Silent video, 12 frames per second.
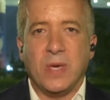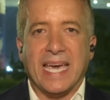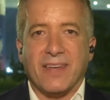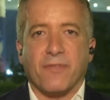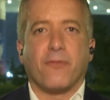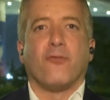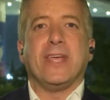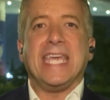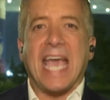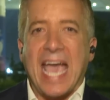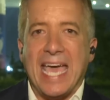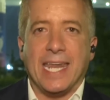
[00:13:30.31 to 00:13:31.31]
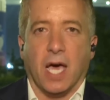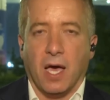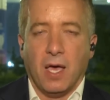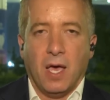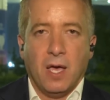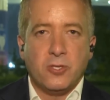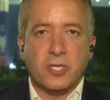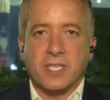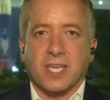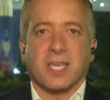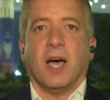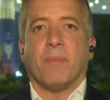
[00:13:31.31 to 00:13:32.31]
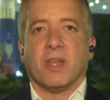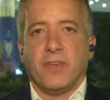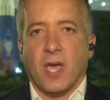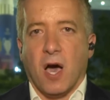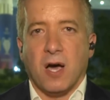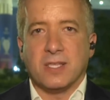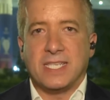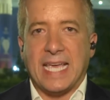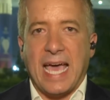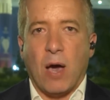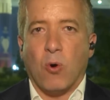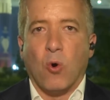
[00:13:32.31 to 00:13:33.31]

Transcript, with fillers: He had a free header just a couple of yards out.